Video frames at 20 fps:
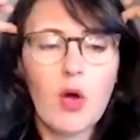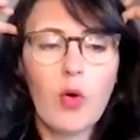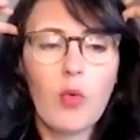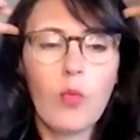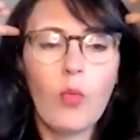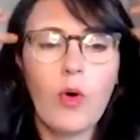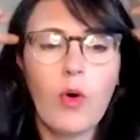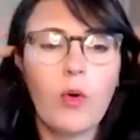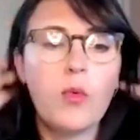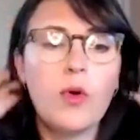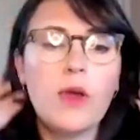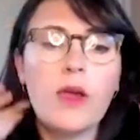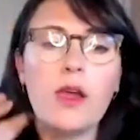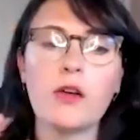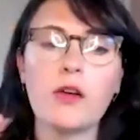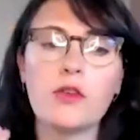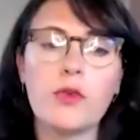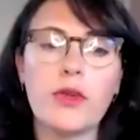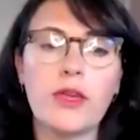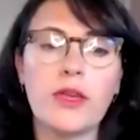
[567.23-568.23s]
What we are
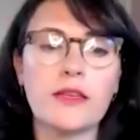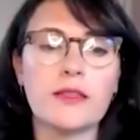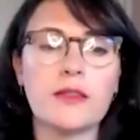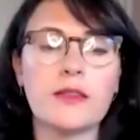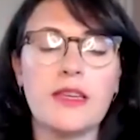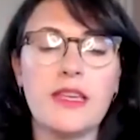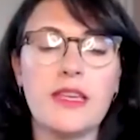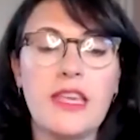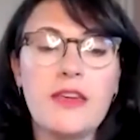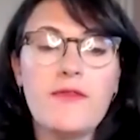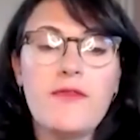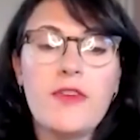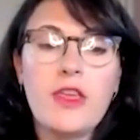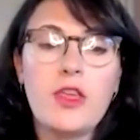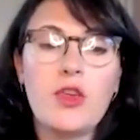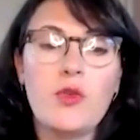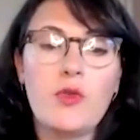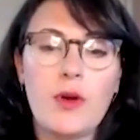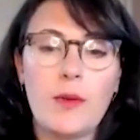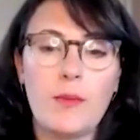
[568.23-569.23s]
doing is giving
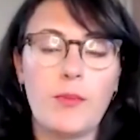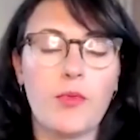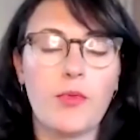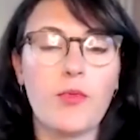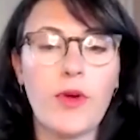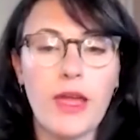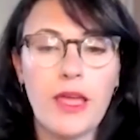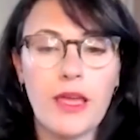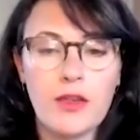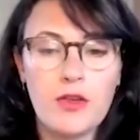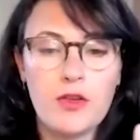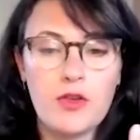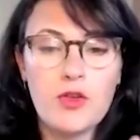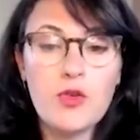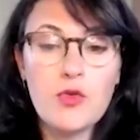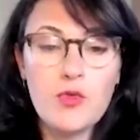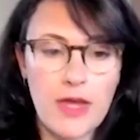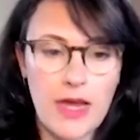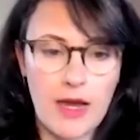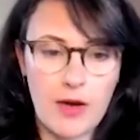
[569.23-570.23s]
you a brand
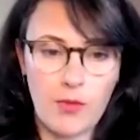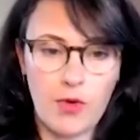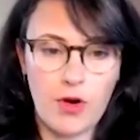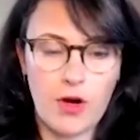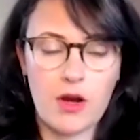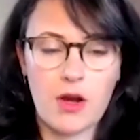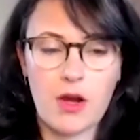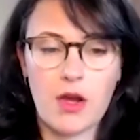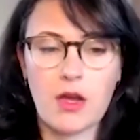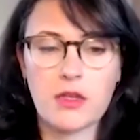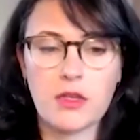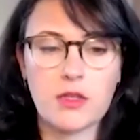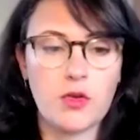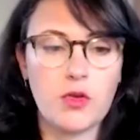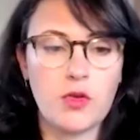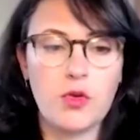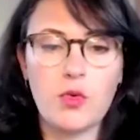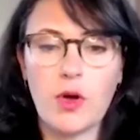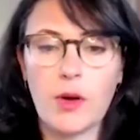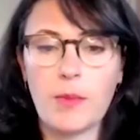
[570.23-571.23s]
new network. So
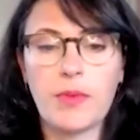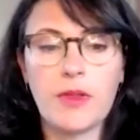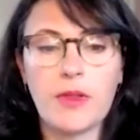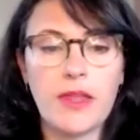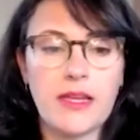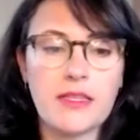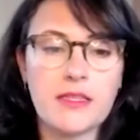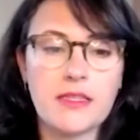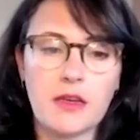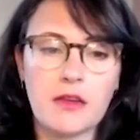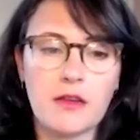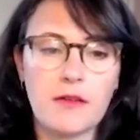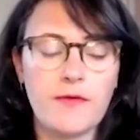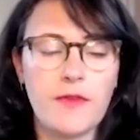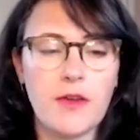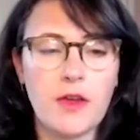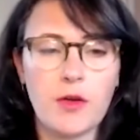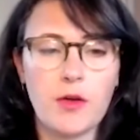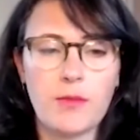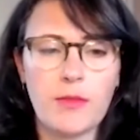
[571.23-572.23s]
you are placed on a
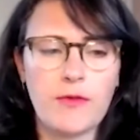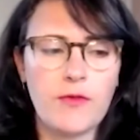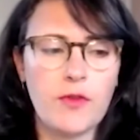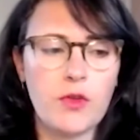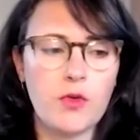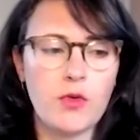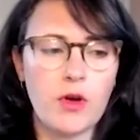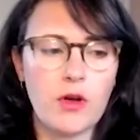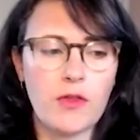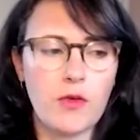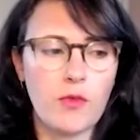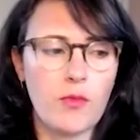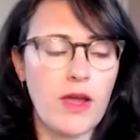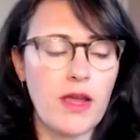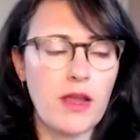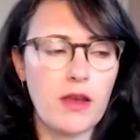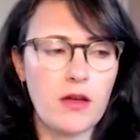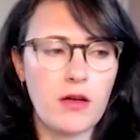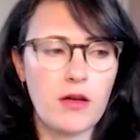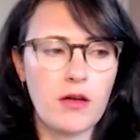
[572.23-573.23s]
film if you are the
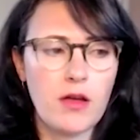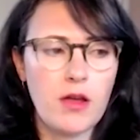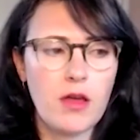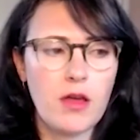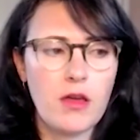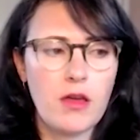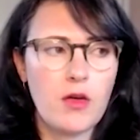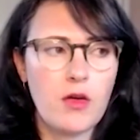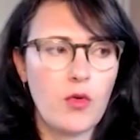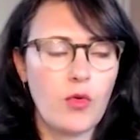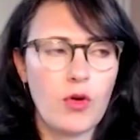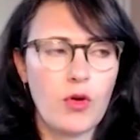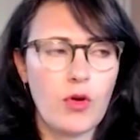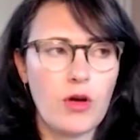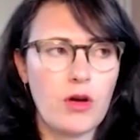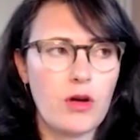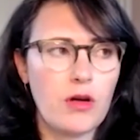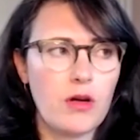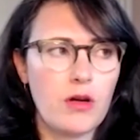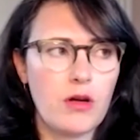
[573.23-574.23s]
writer,
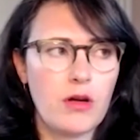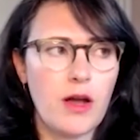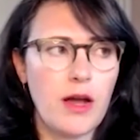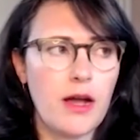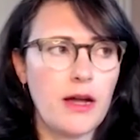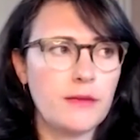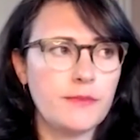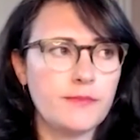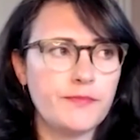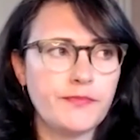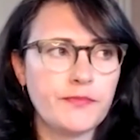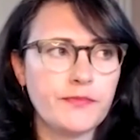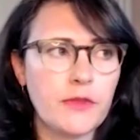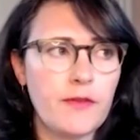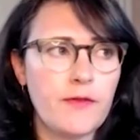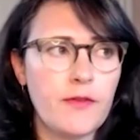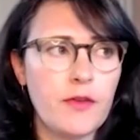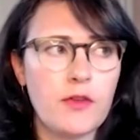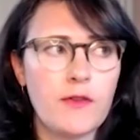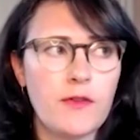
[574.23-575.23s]
or
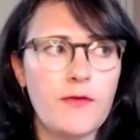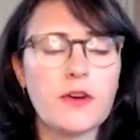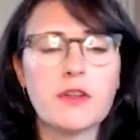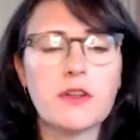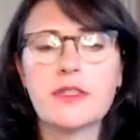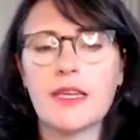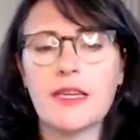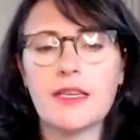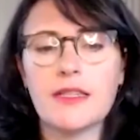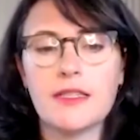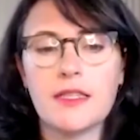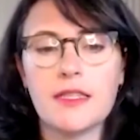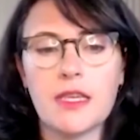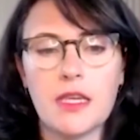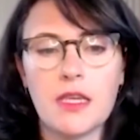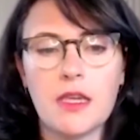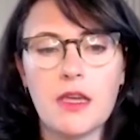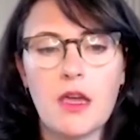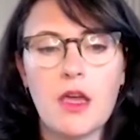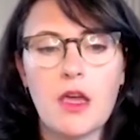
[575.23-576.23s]
if you're the first
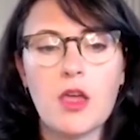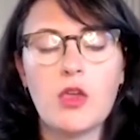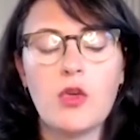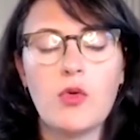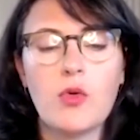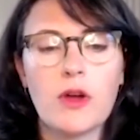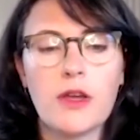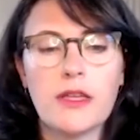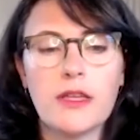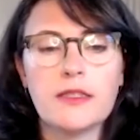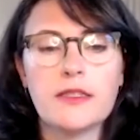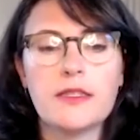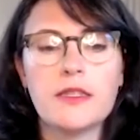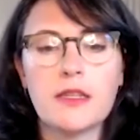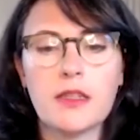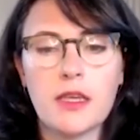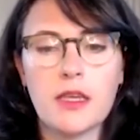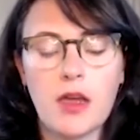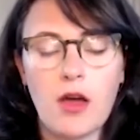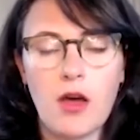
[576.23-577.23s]
AC, you are
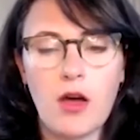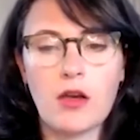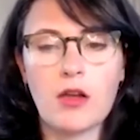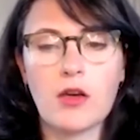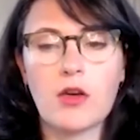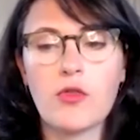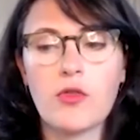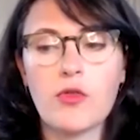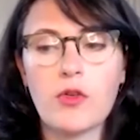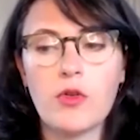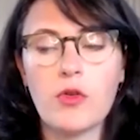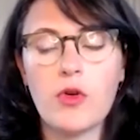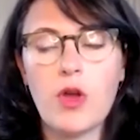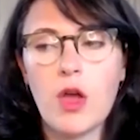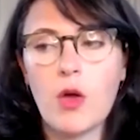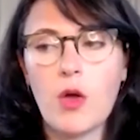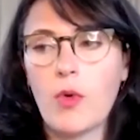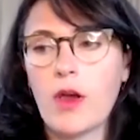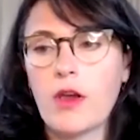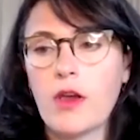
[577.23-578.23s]
instantly on a crew
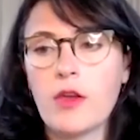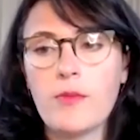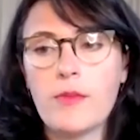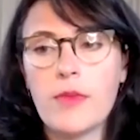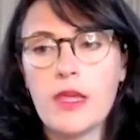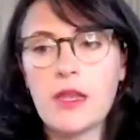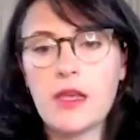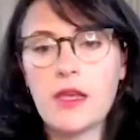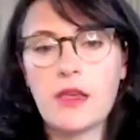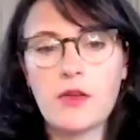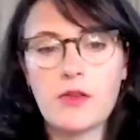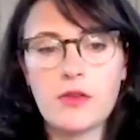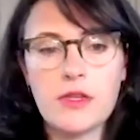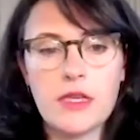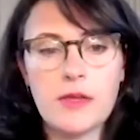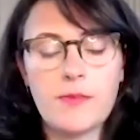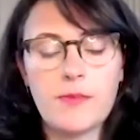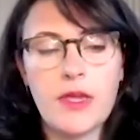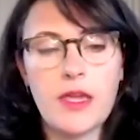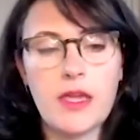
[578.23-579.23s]
where you're meeting your
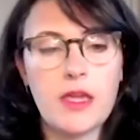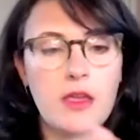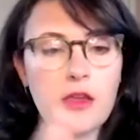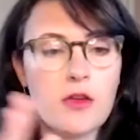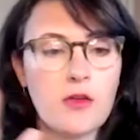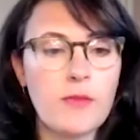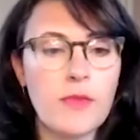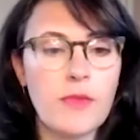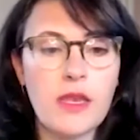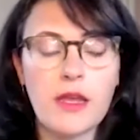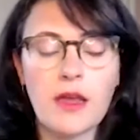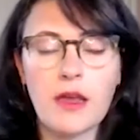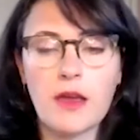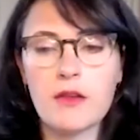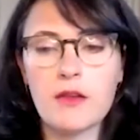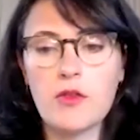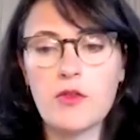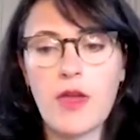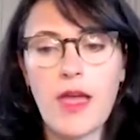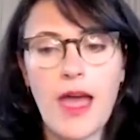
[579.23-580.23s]
DP, you're meeting a
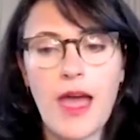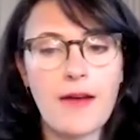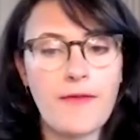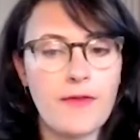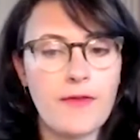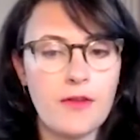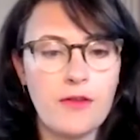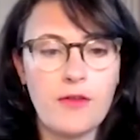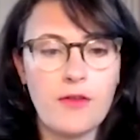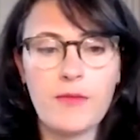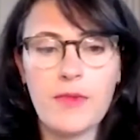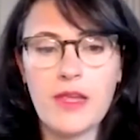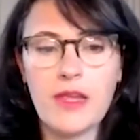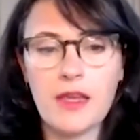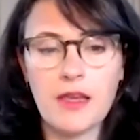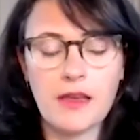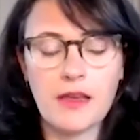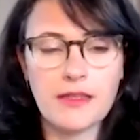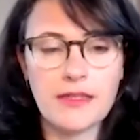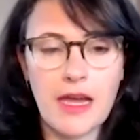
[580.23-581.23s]
new gaffer, you're
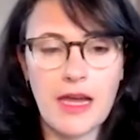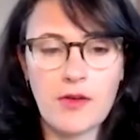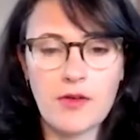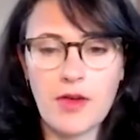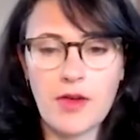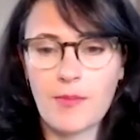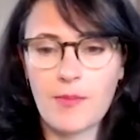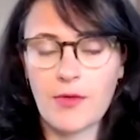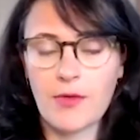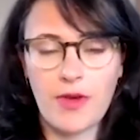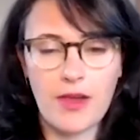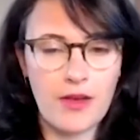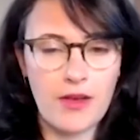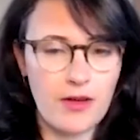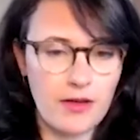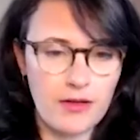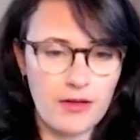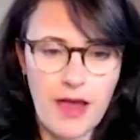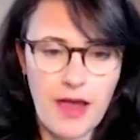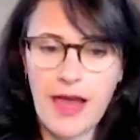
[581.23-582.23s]
meeting a sound
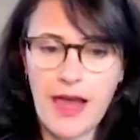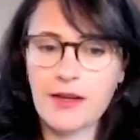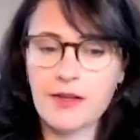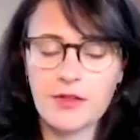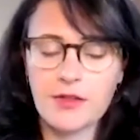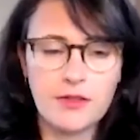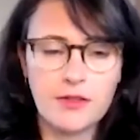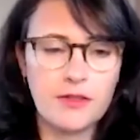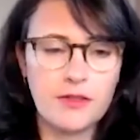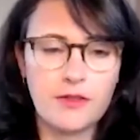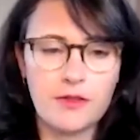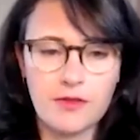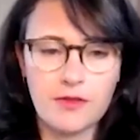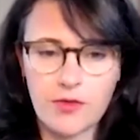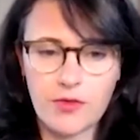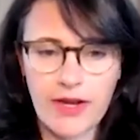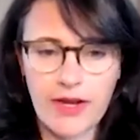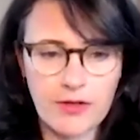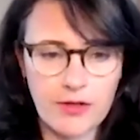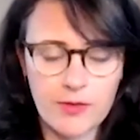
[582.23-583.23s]
operator, actors,
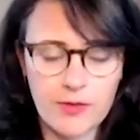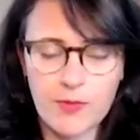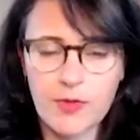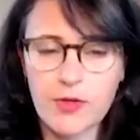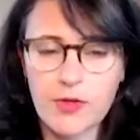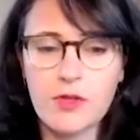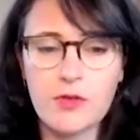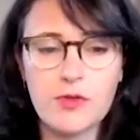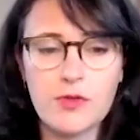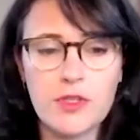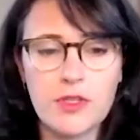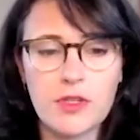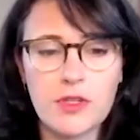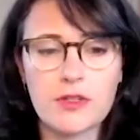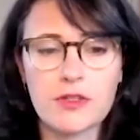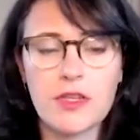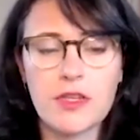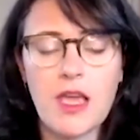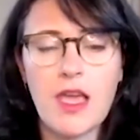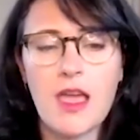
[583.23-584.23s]
directors,
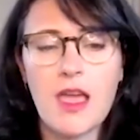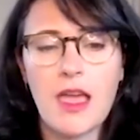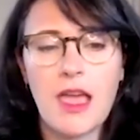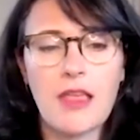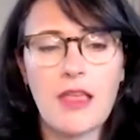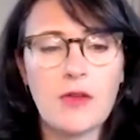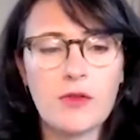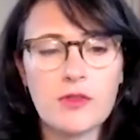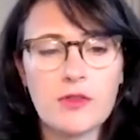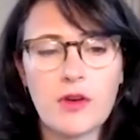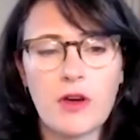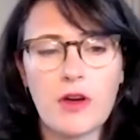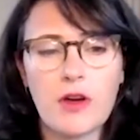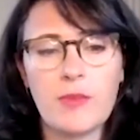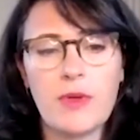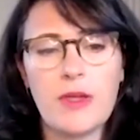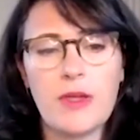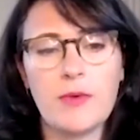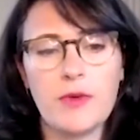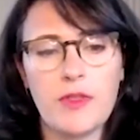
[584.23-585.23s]
producers, and those are all
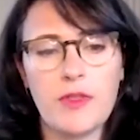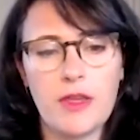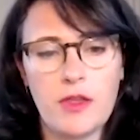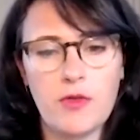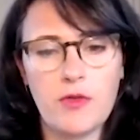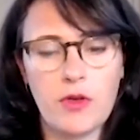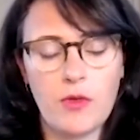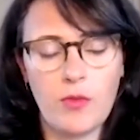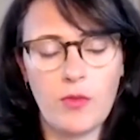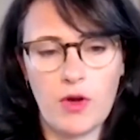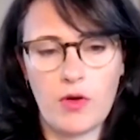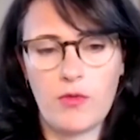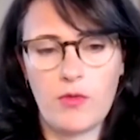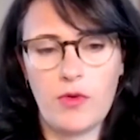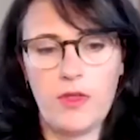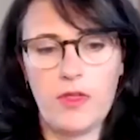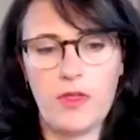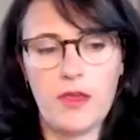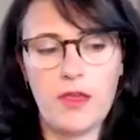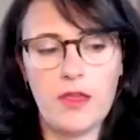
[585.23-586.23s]
people that you can work
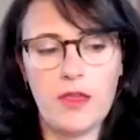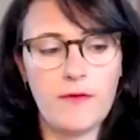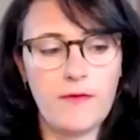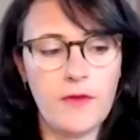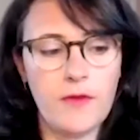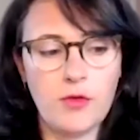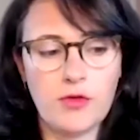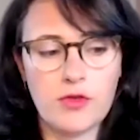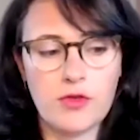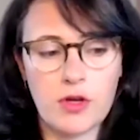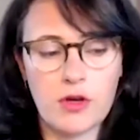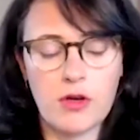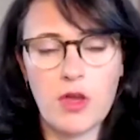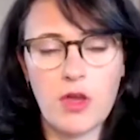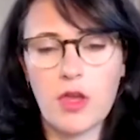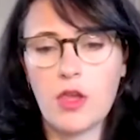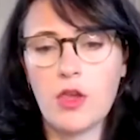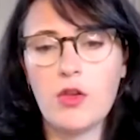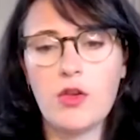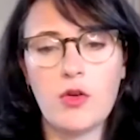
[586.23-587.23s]
with in the future.
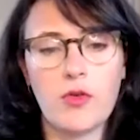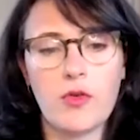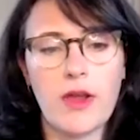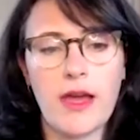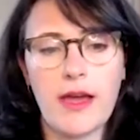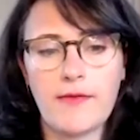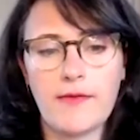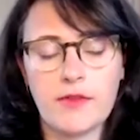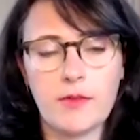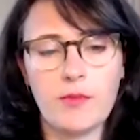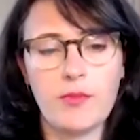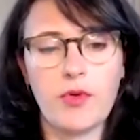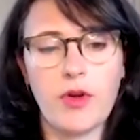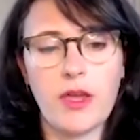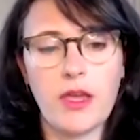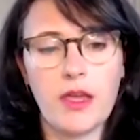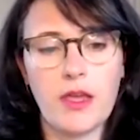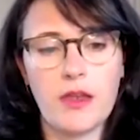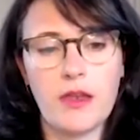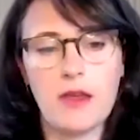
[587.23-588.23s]
You don't have to
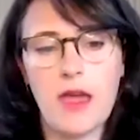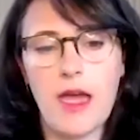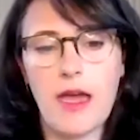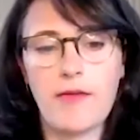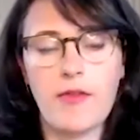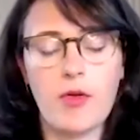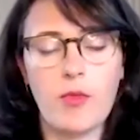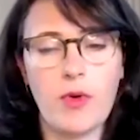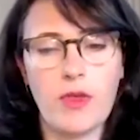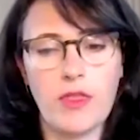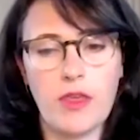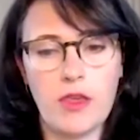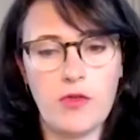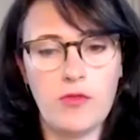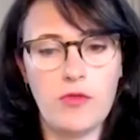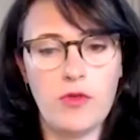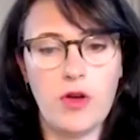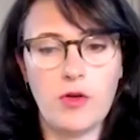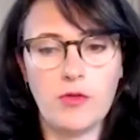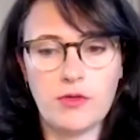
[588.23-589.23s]
bring in everyone that you
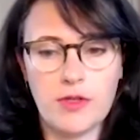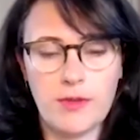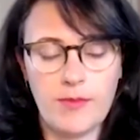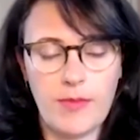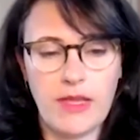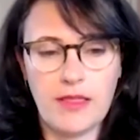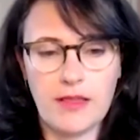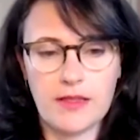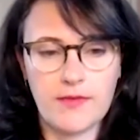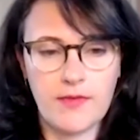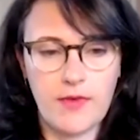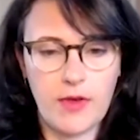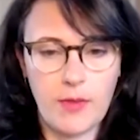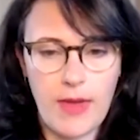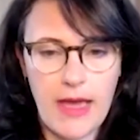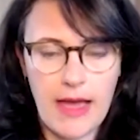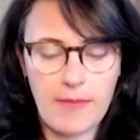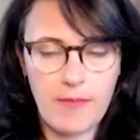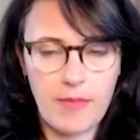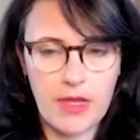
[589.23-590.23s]
know to make this film
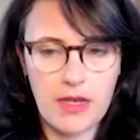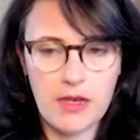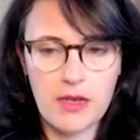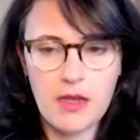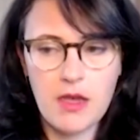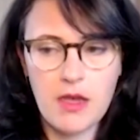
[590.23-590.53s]
happen.